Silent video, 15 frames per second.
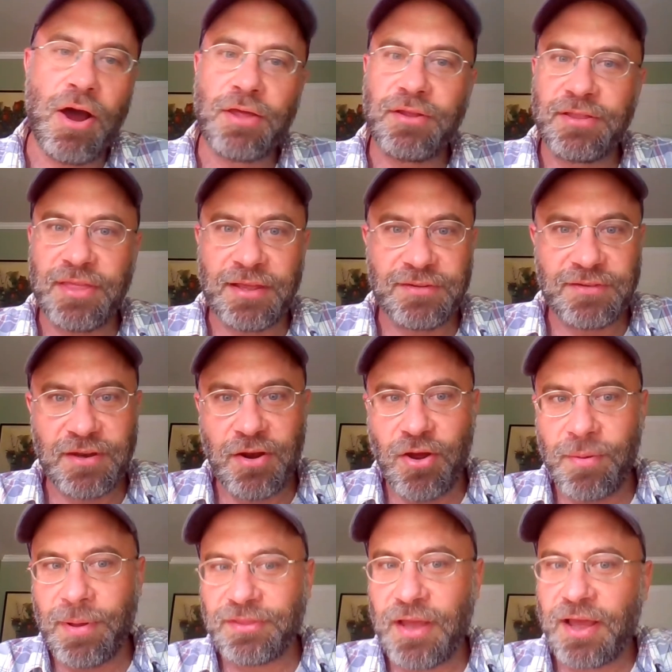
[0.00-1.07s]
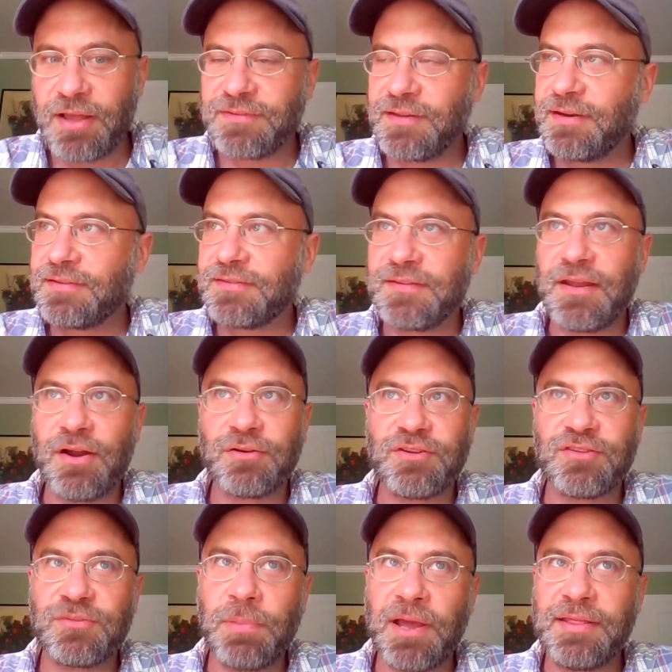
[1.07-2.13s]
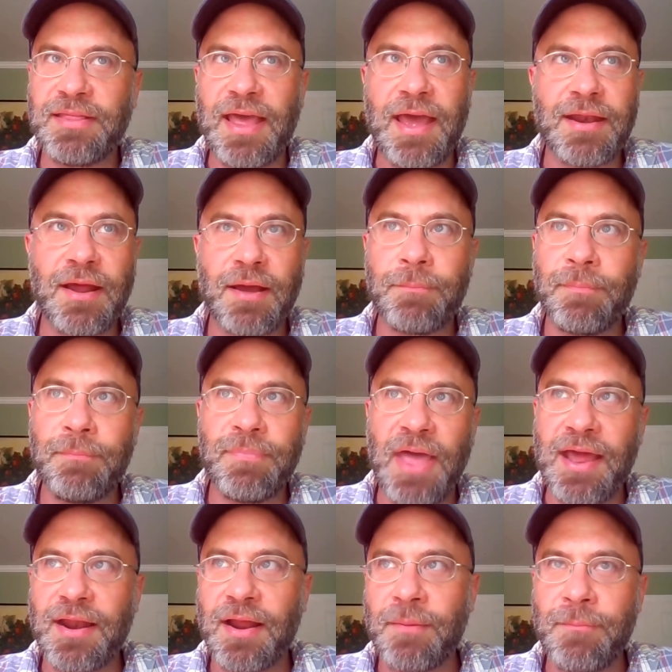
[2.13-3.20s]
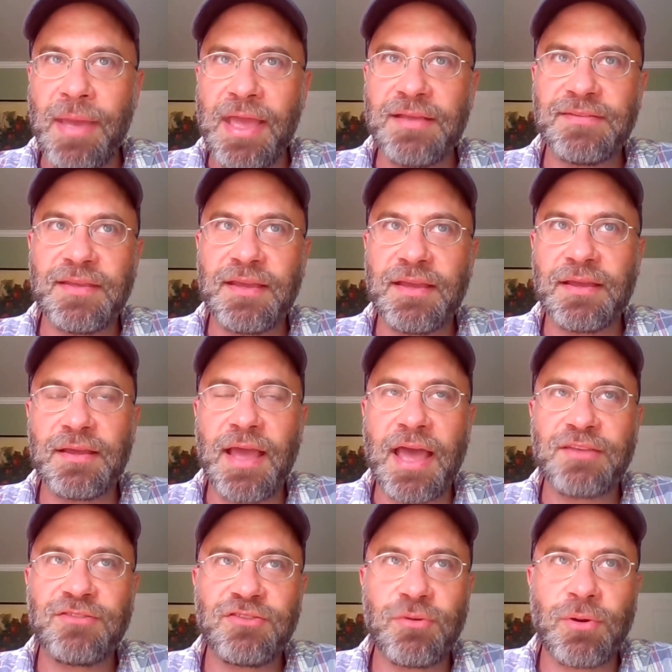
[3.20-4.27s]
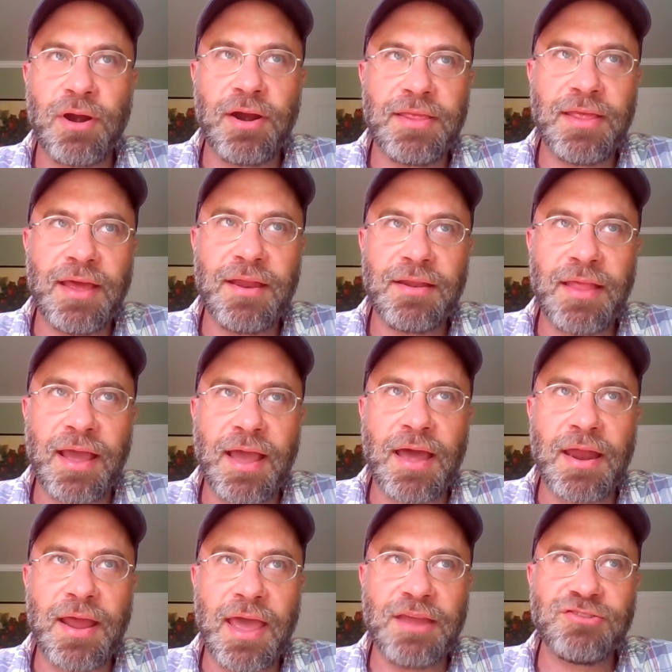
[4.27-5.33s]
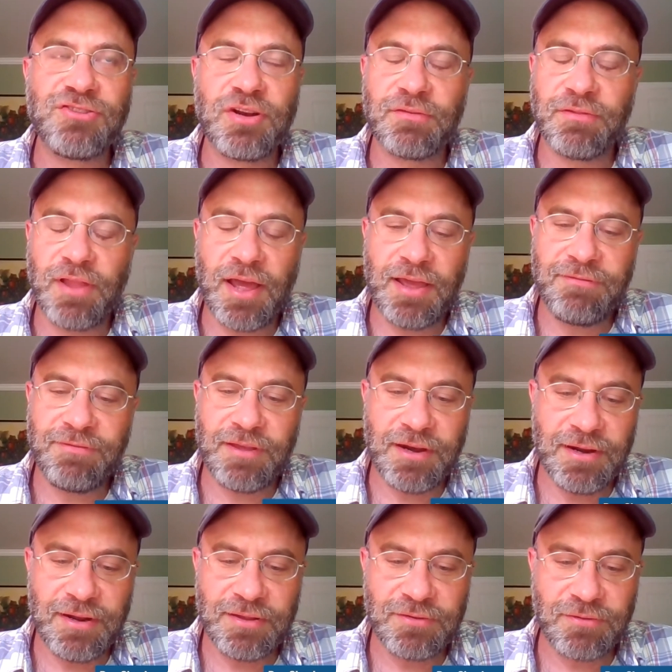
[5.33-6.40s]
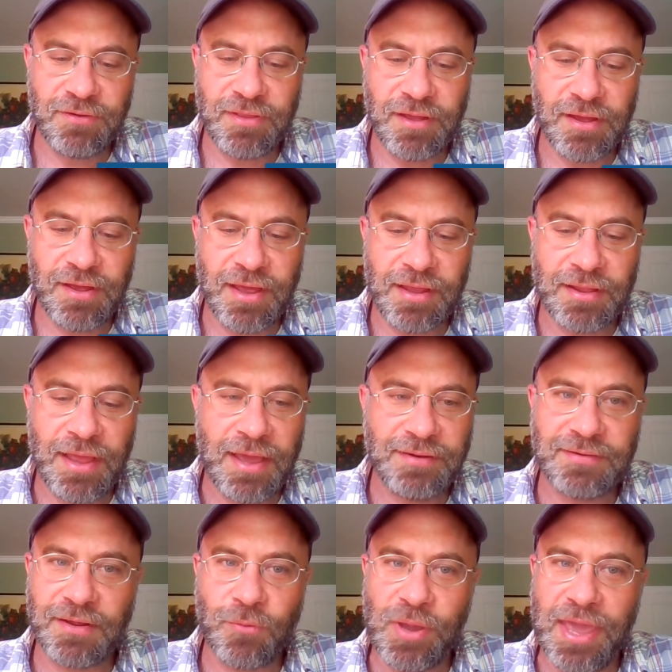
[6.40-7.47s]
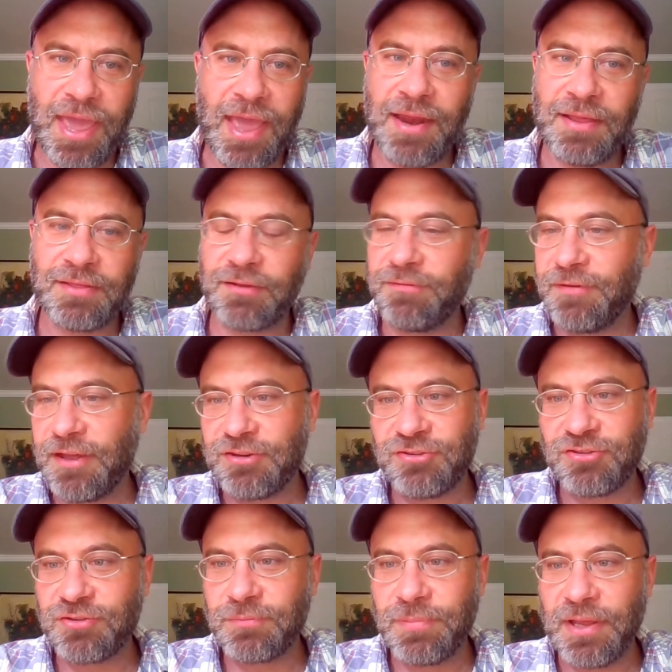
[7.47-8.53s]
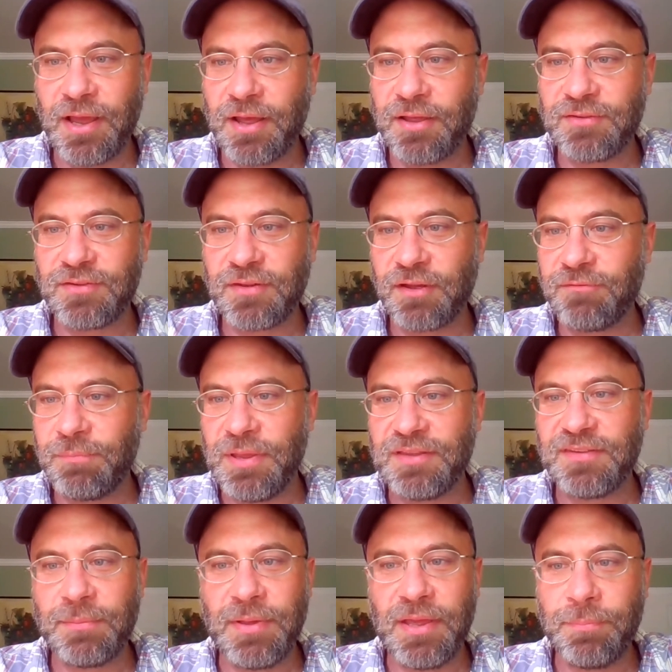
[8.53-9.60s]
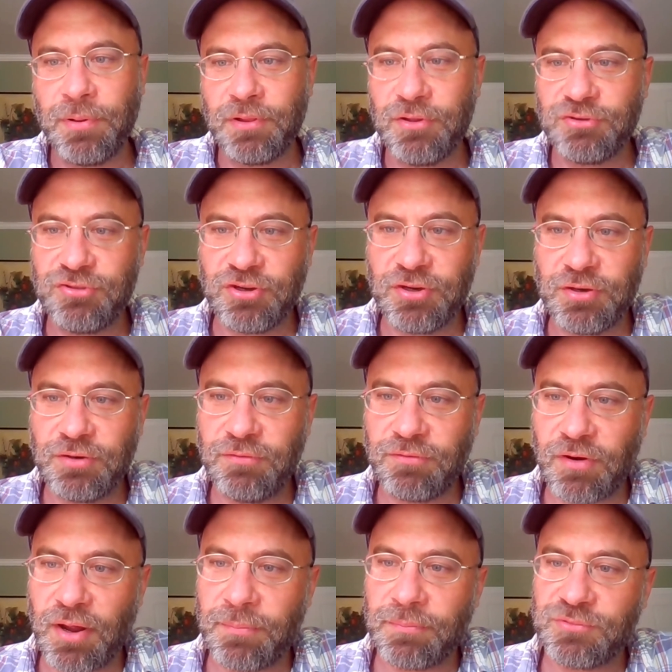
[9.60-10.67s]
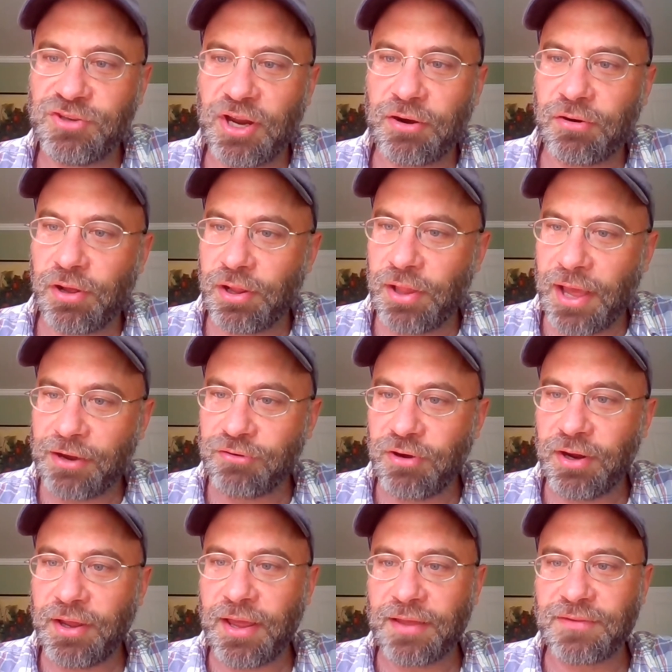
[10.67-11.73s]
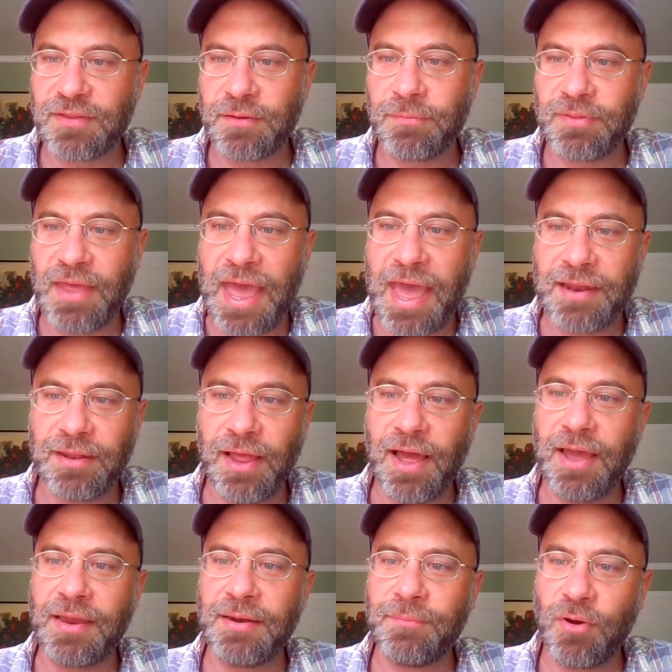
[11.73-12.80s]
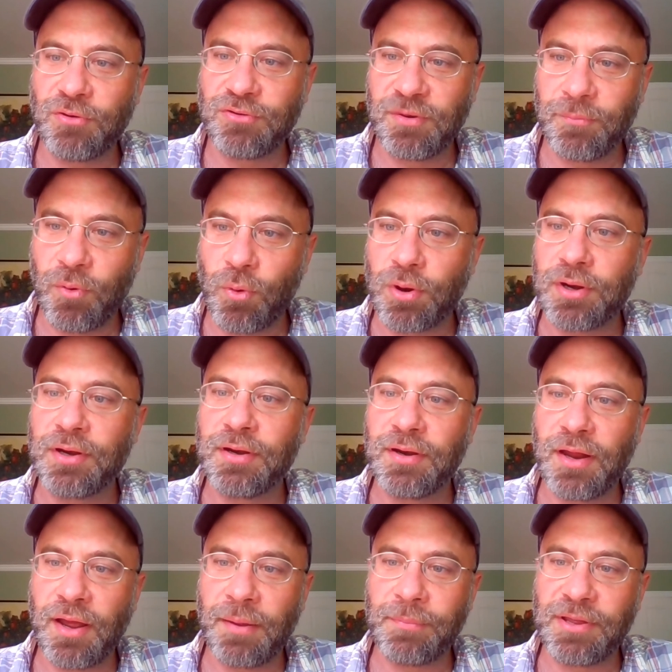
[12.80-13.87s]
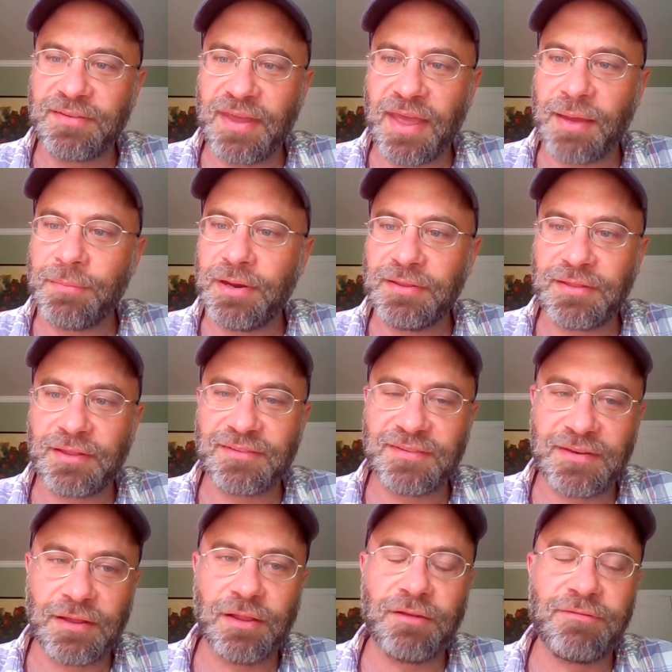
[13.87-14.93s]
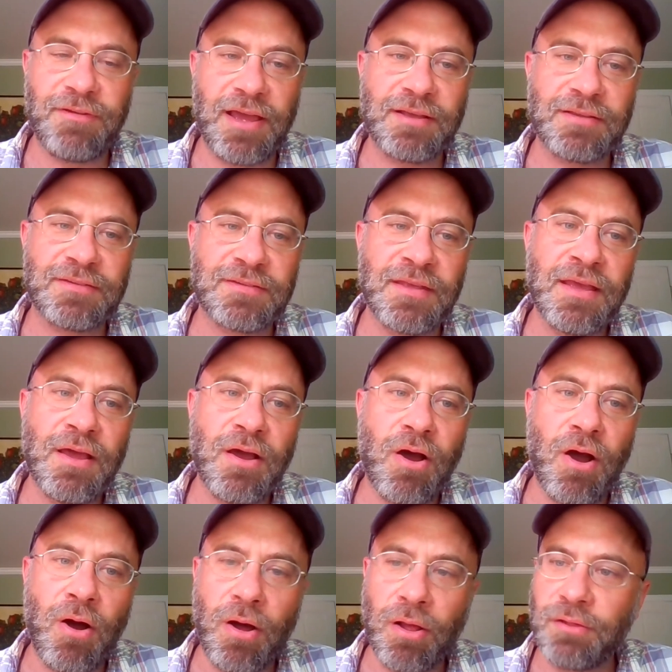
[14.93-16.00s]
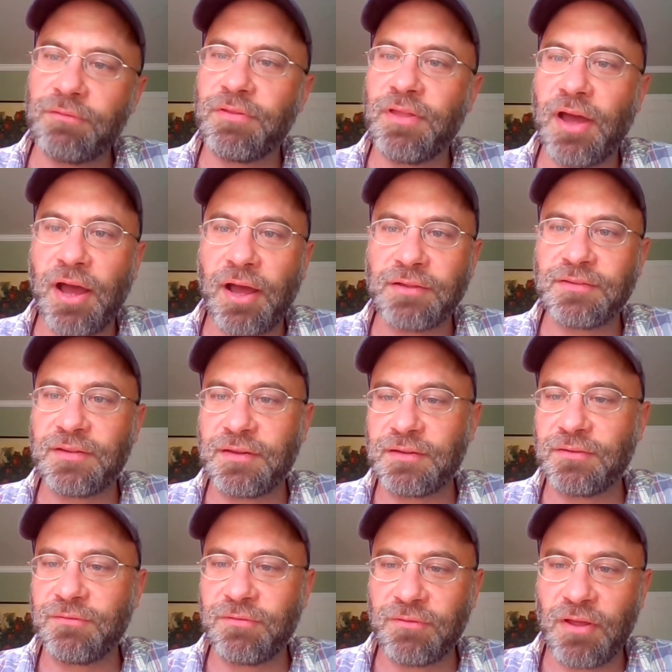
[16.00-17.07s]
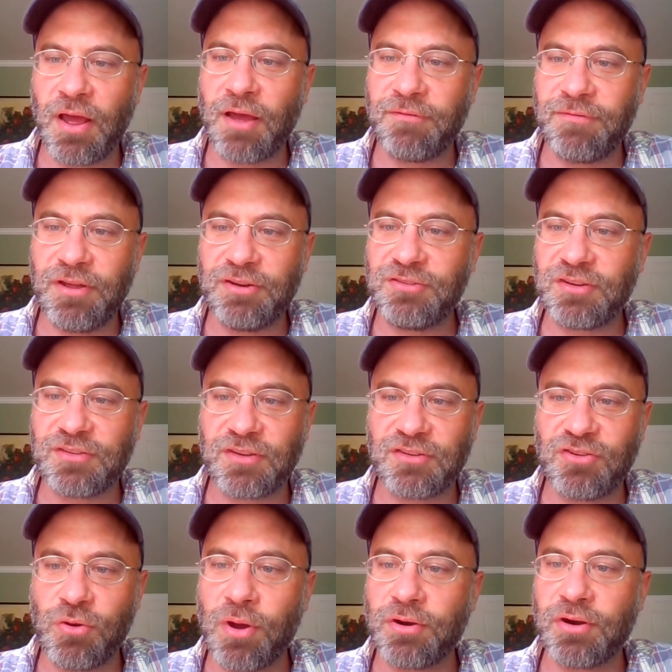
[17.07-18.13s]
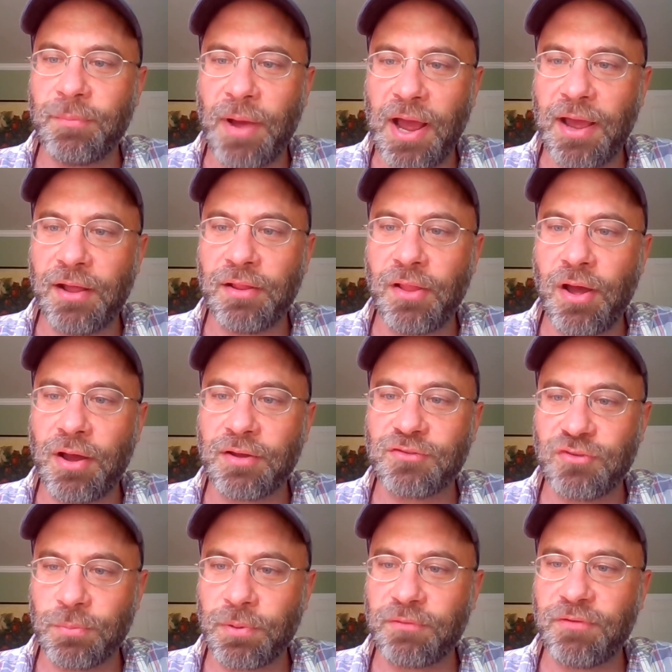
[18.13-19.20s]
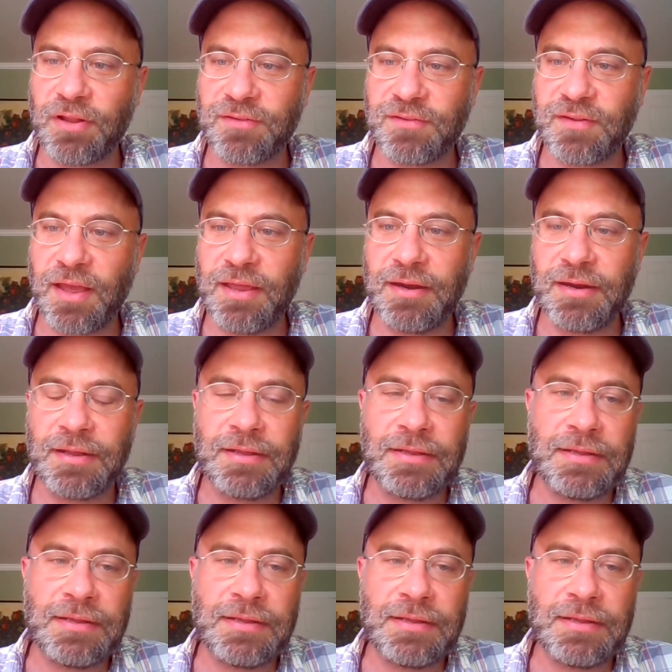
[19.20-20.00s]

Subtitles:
Other things to know about the Hudson is, despite that amazing estuary, that kind of engine of life that it is for the Atlantic, we can't eat the fish because of PCB pollution from General Electric as the headline most important contaminant that still affects all of the Hudson fish. It's a 200-mile long Superfund site.